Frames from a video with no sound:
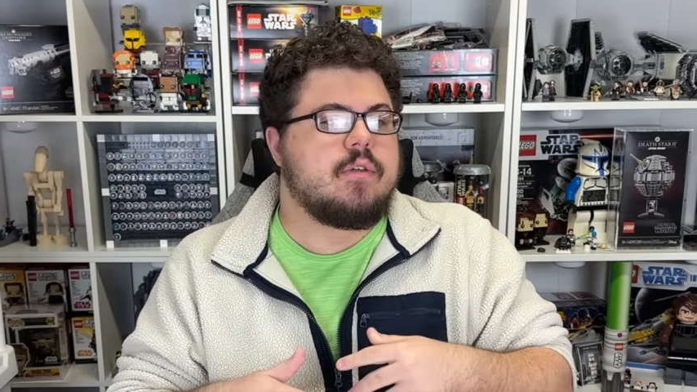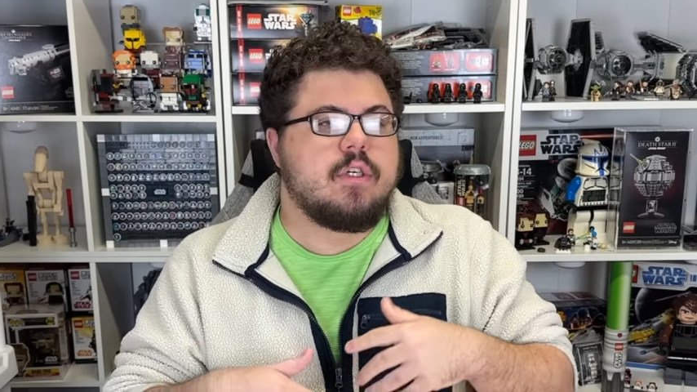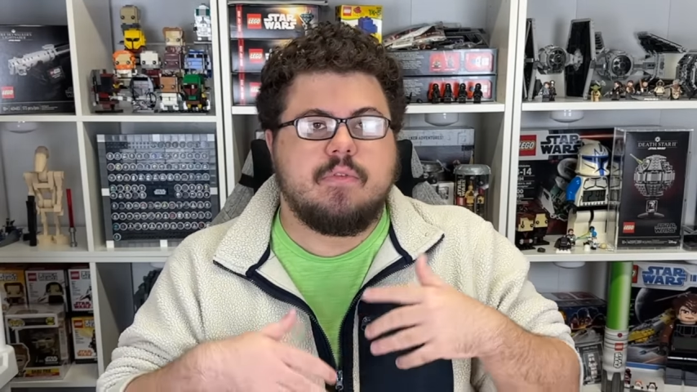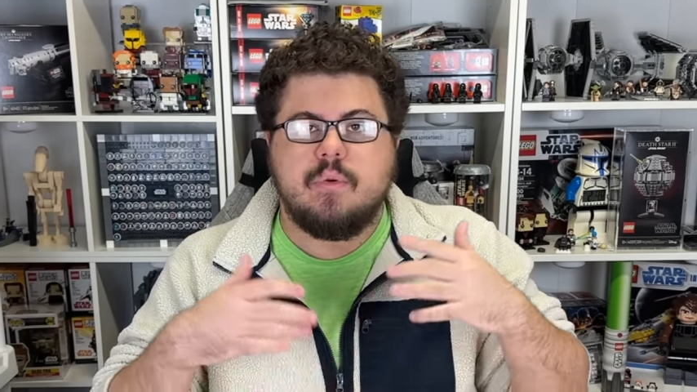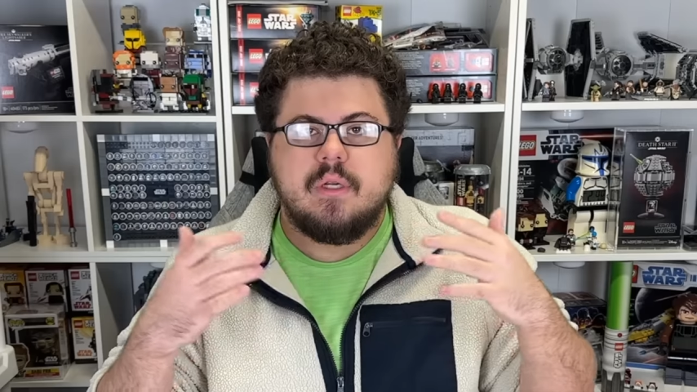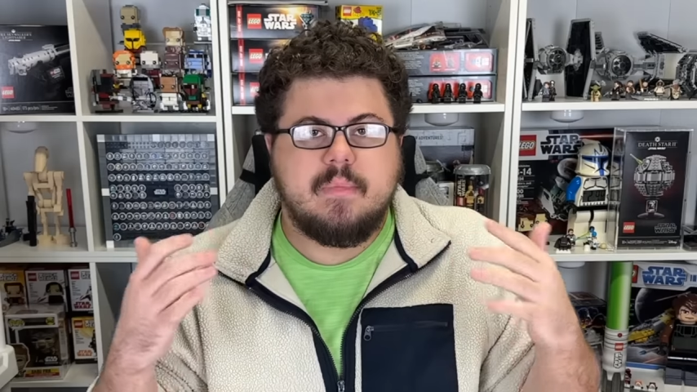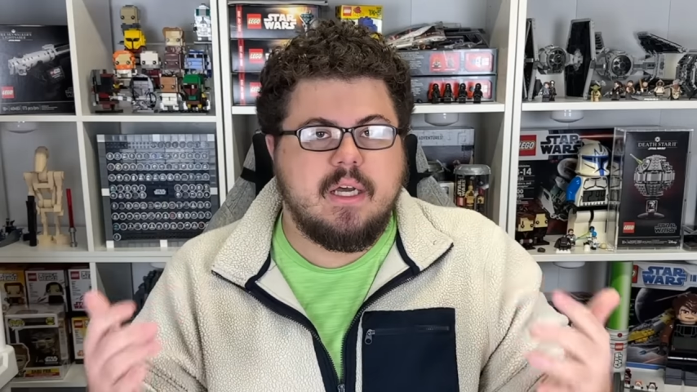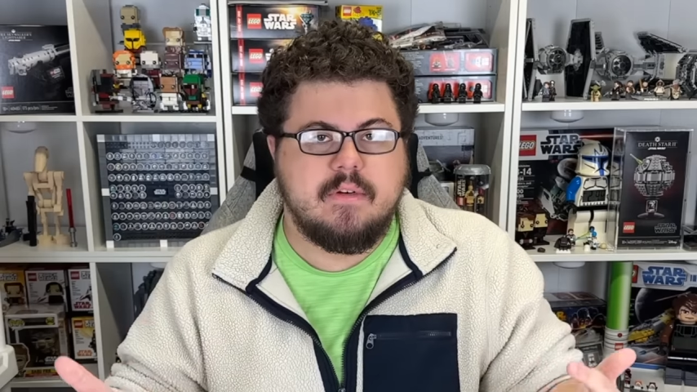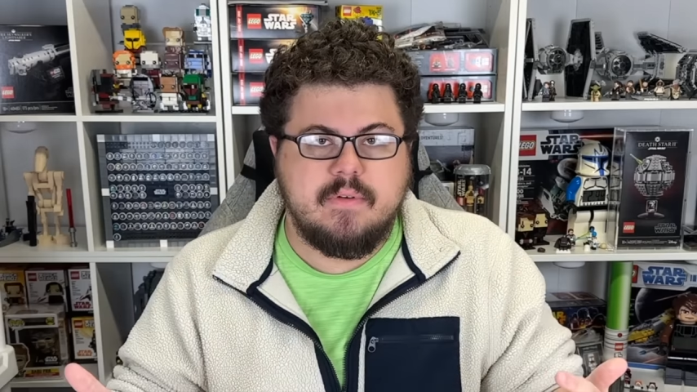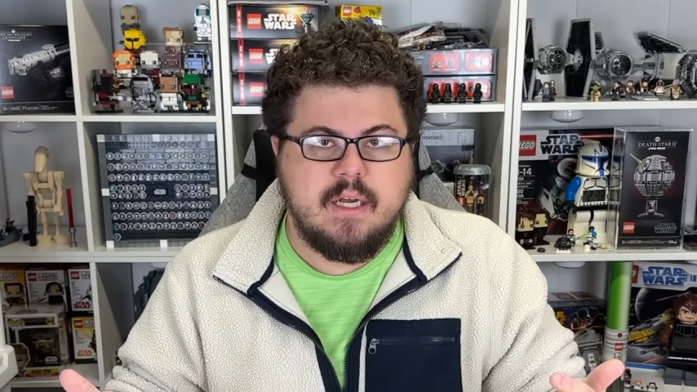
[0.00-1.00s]
sure, if you want to buy
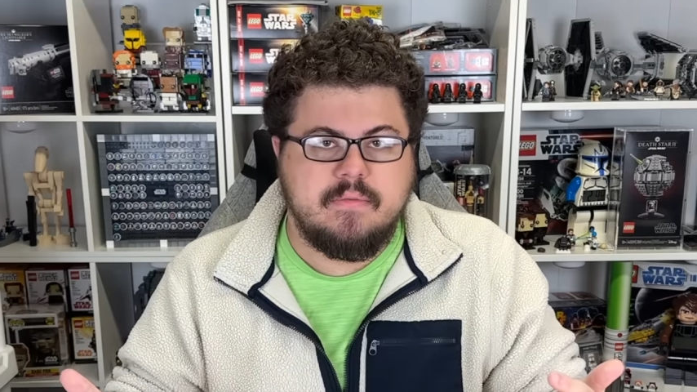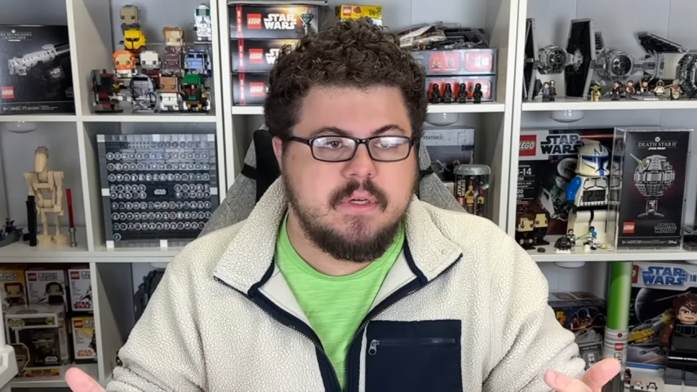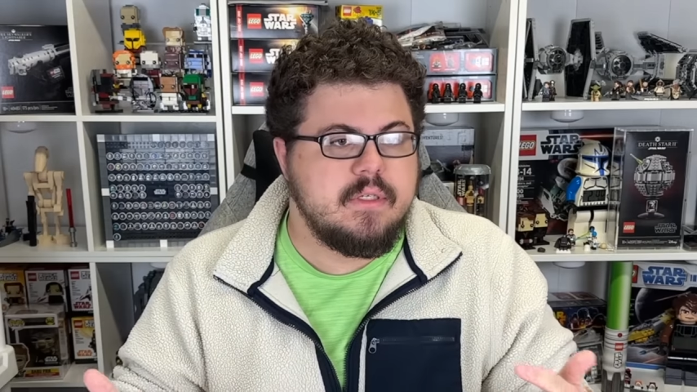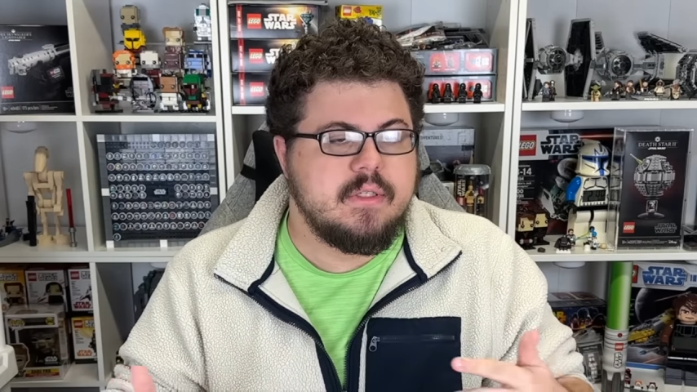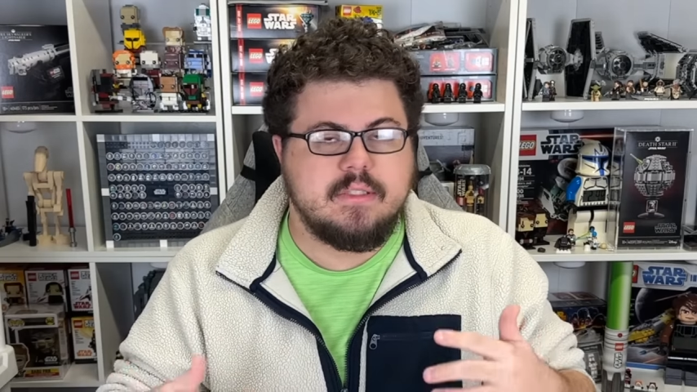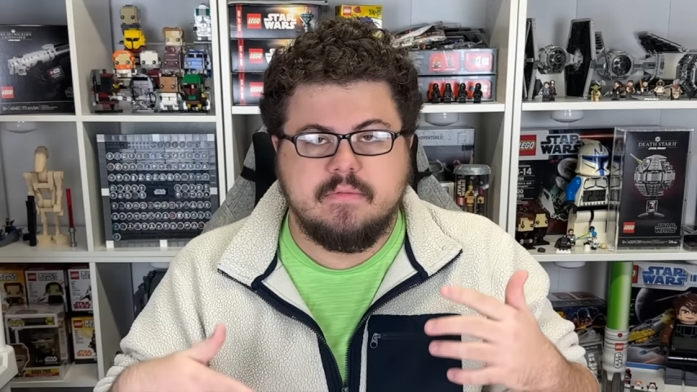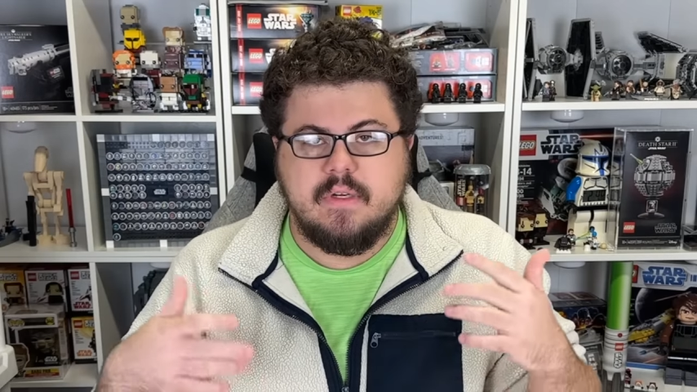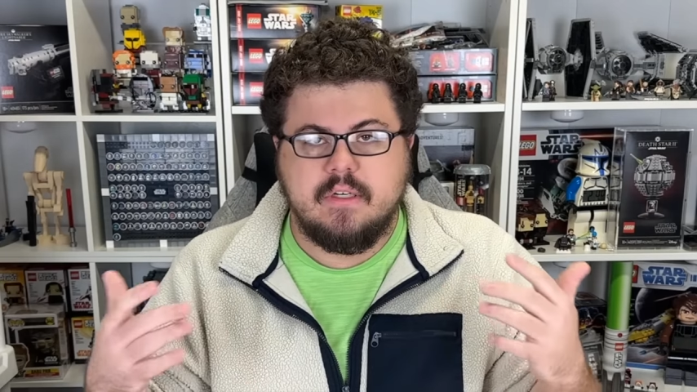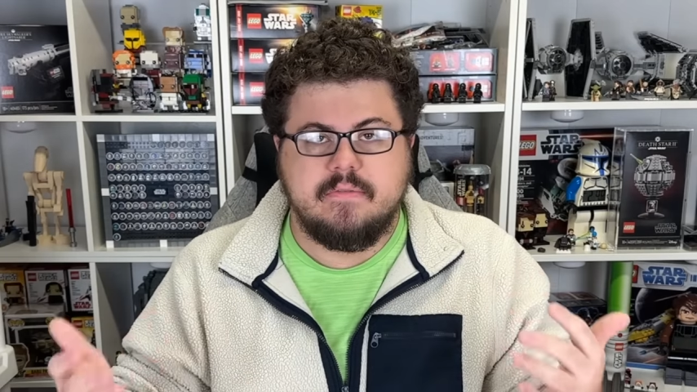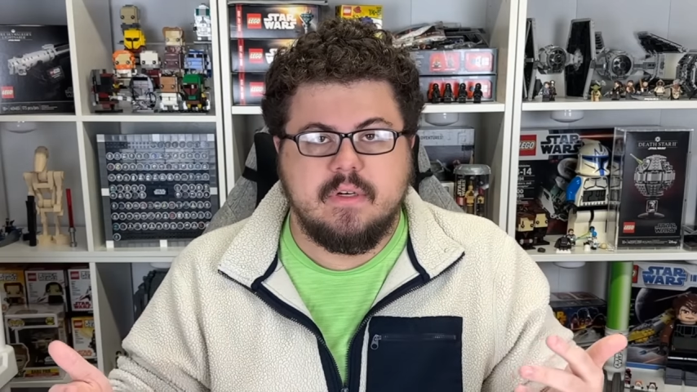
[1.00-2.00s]
it at $500, that's a
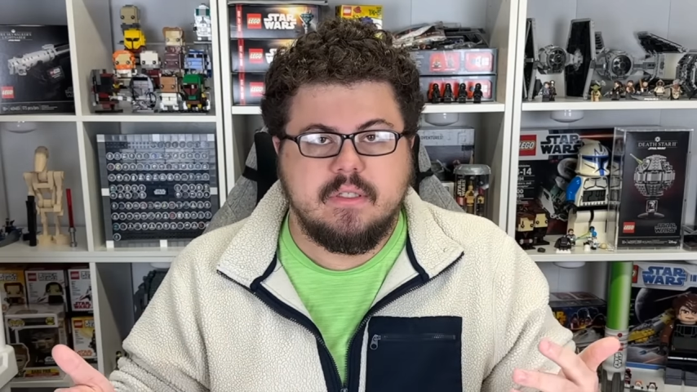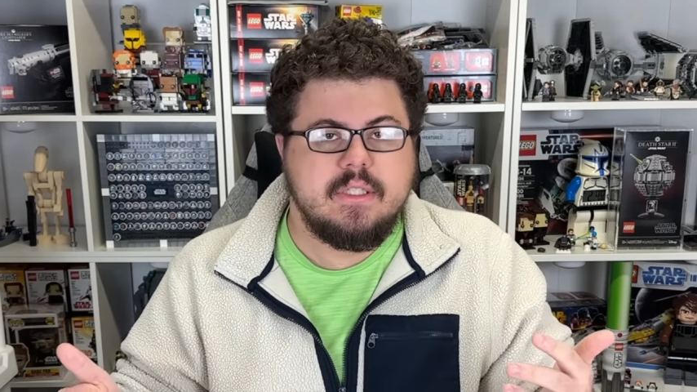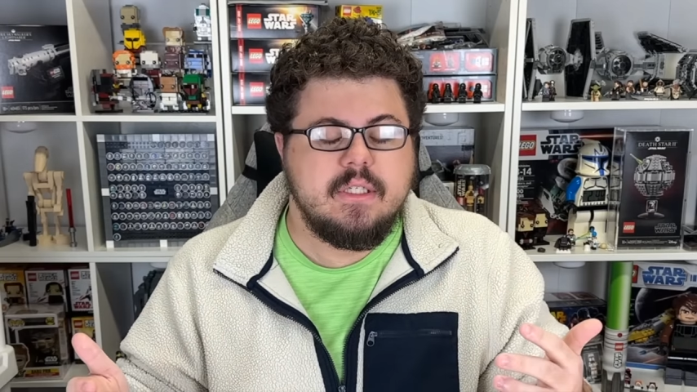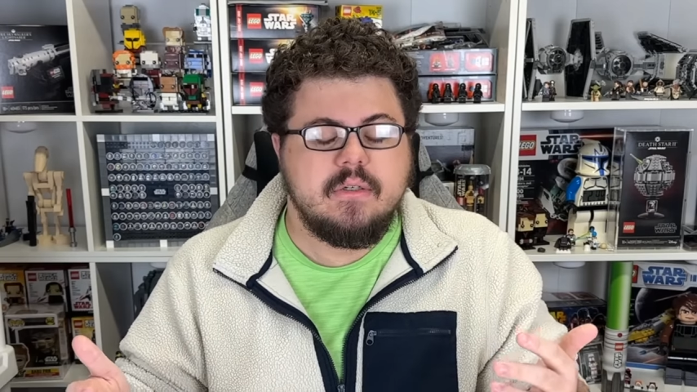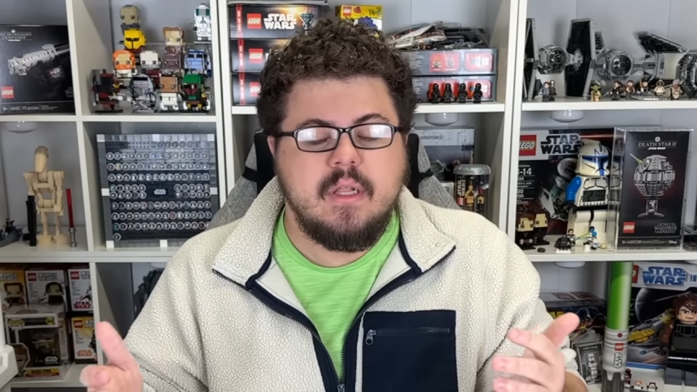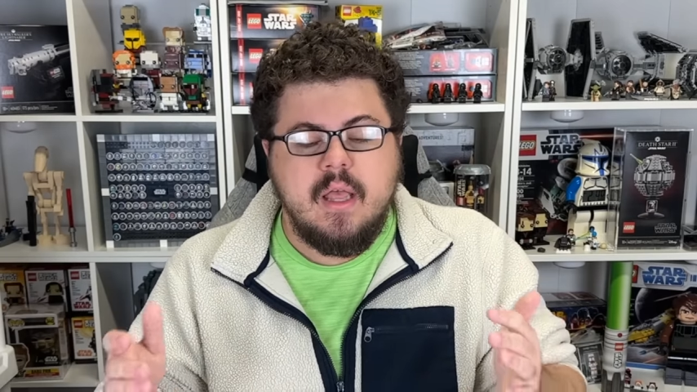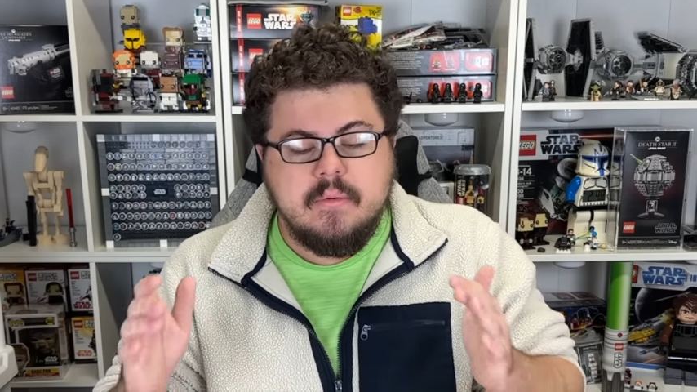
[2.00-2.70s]
very fair deal,